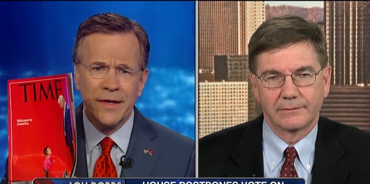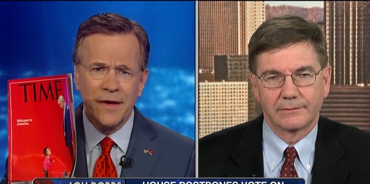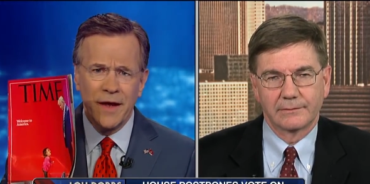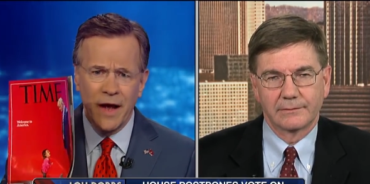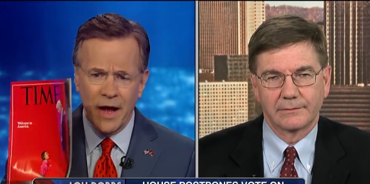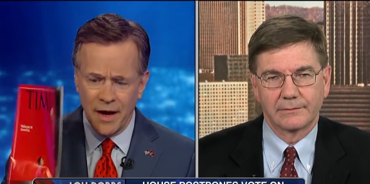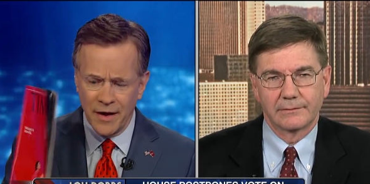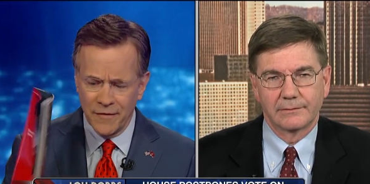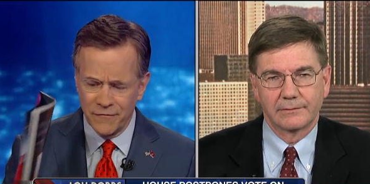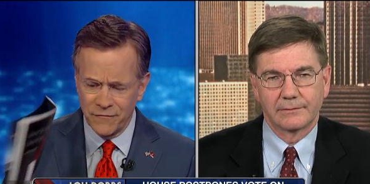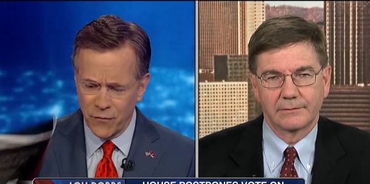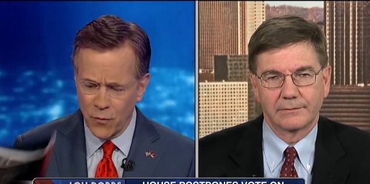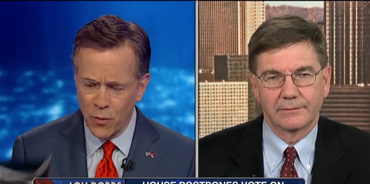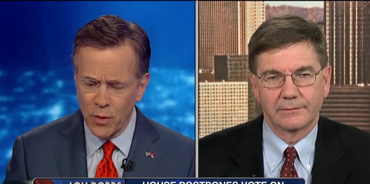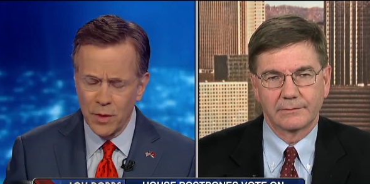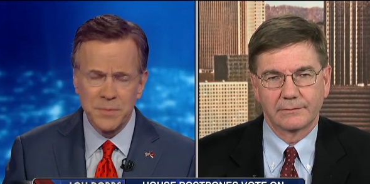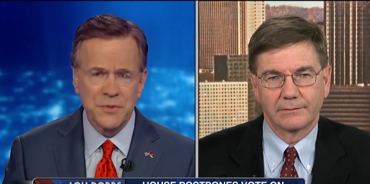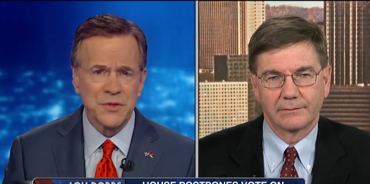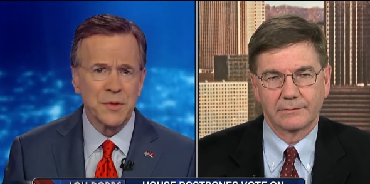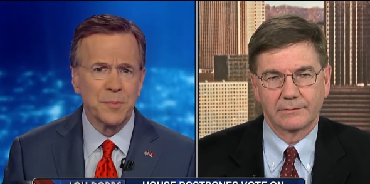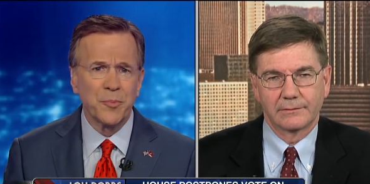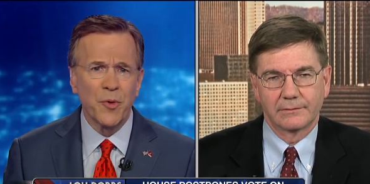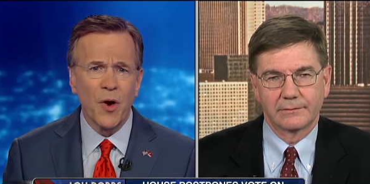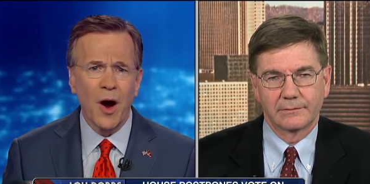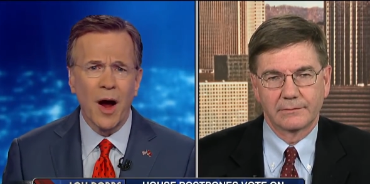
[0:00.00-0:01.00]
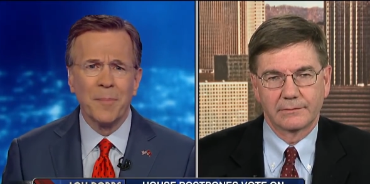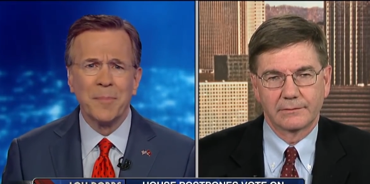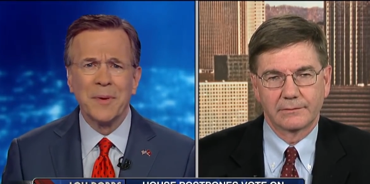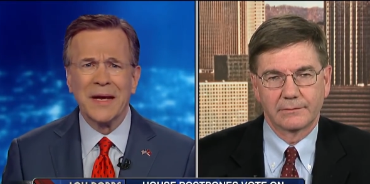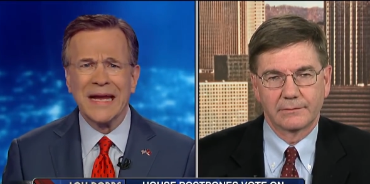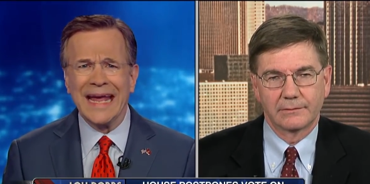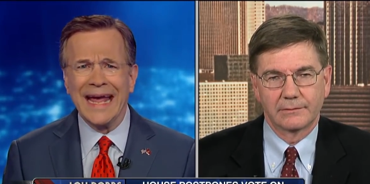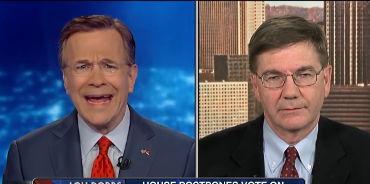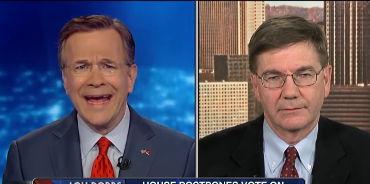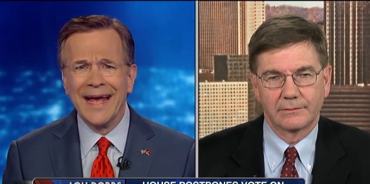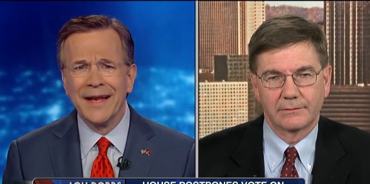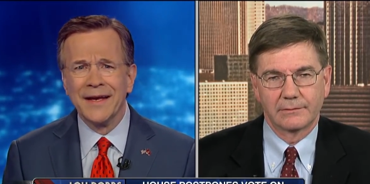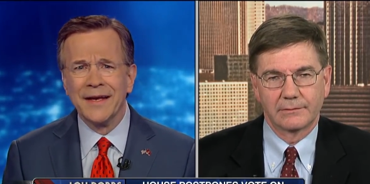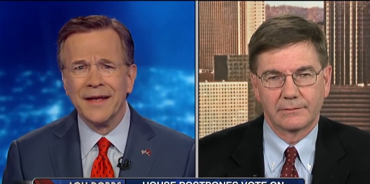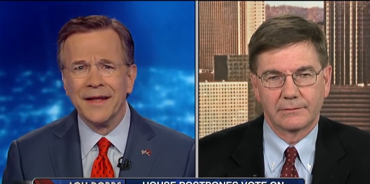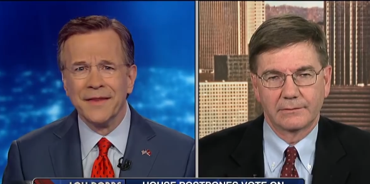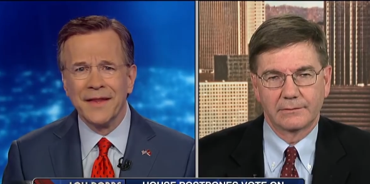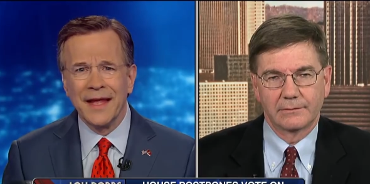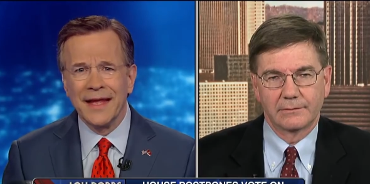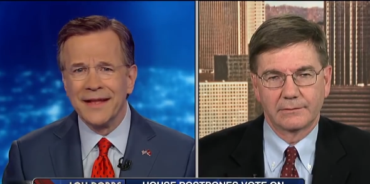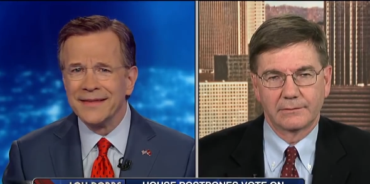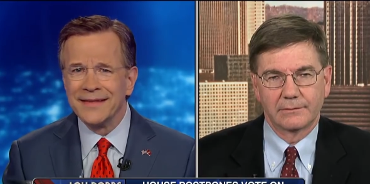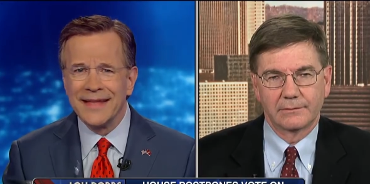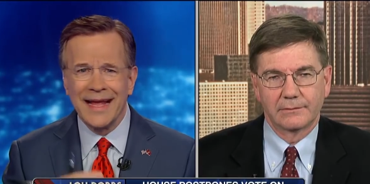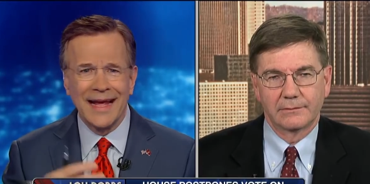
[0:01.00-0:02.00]
Speaker 1: uh, forms of propaganda
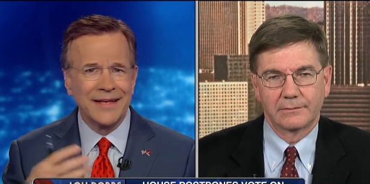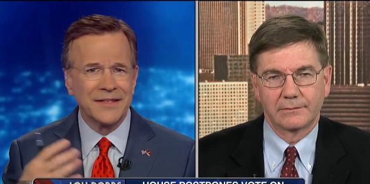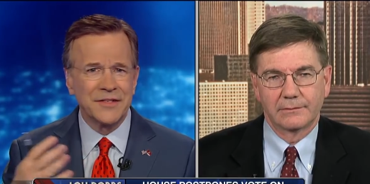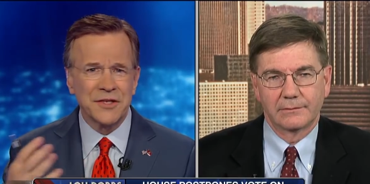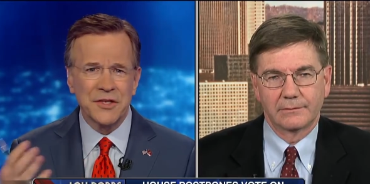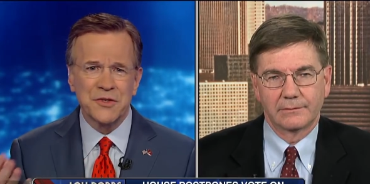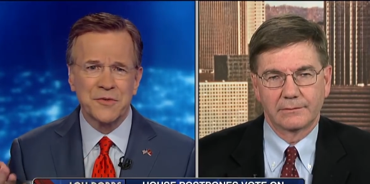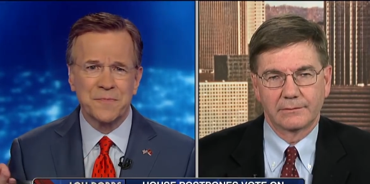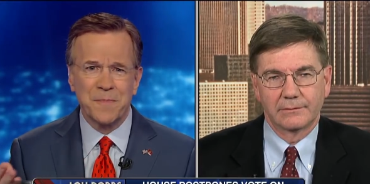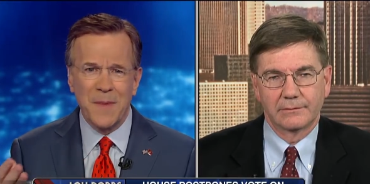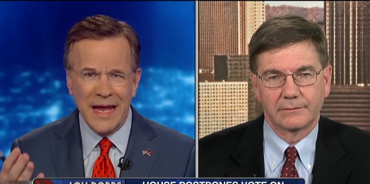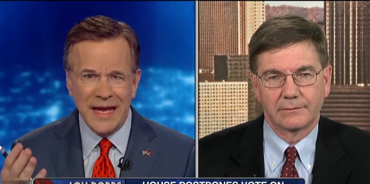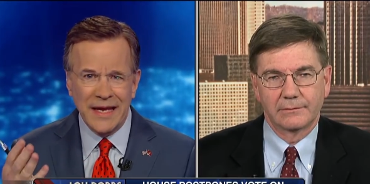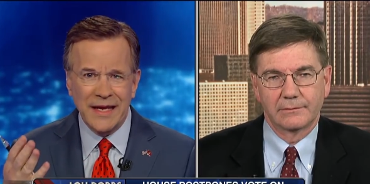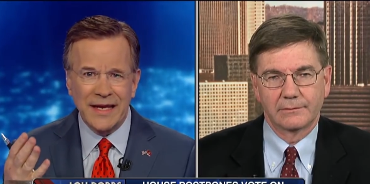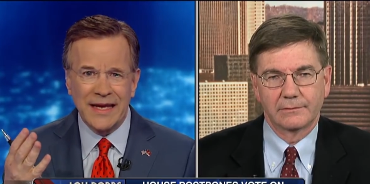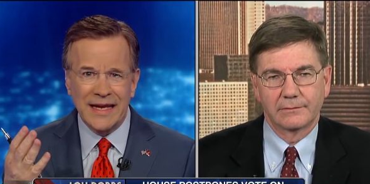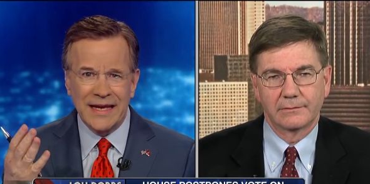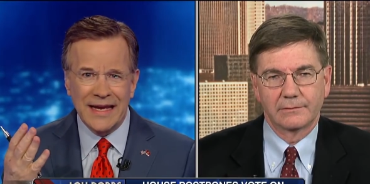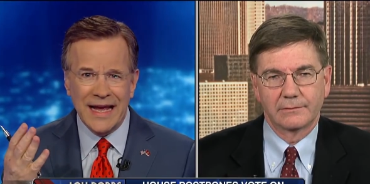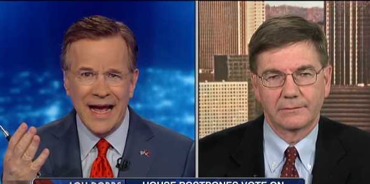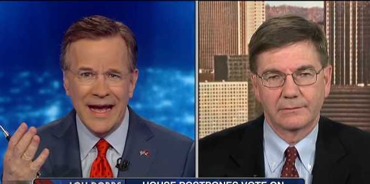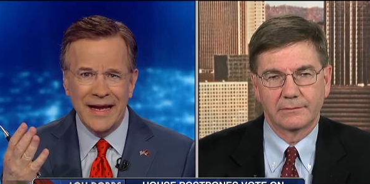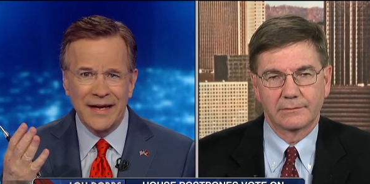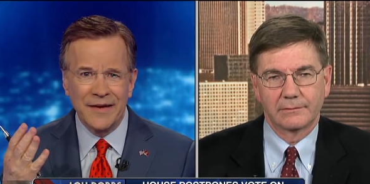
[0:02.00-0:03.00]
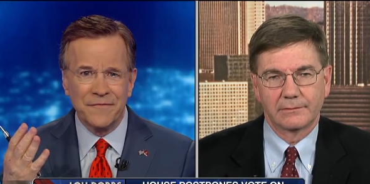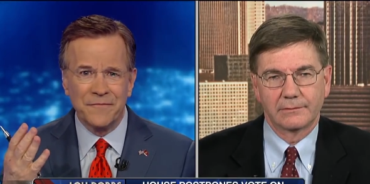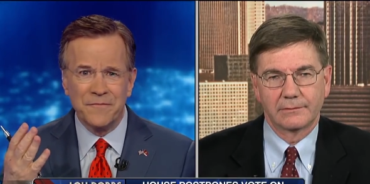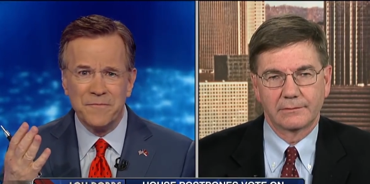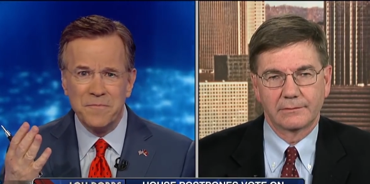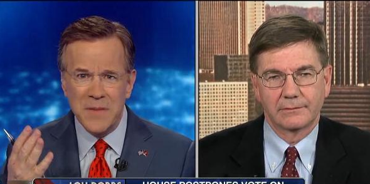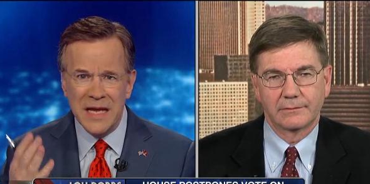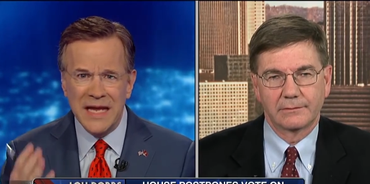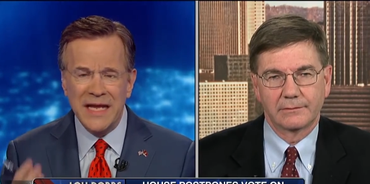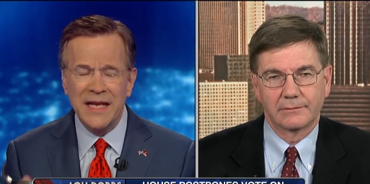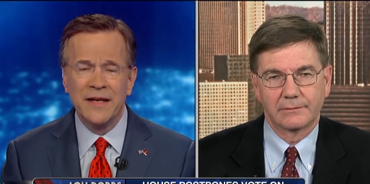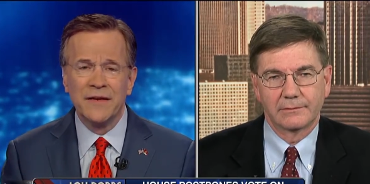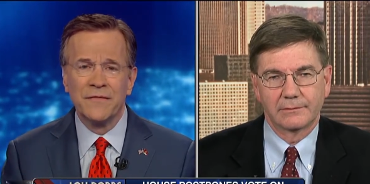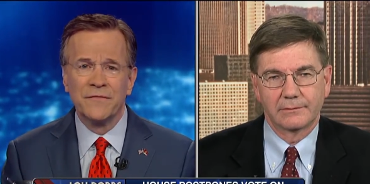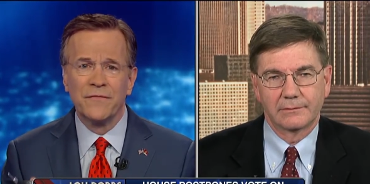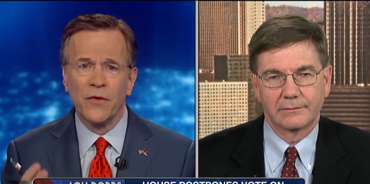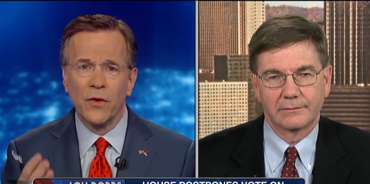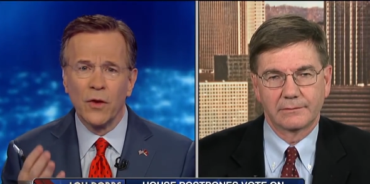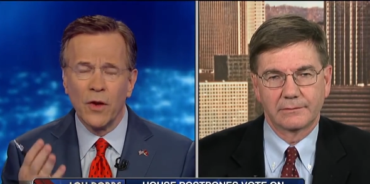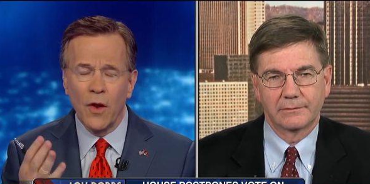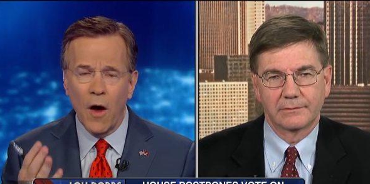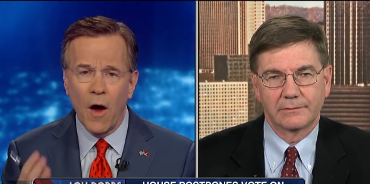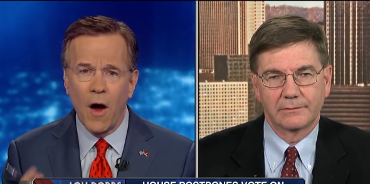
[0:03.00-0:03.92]
that, that just make kind of meaningful,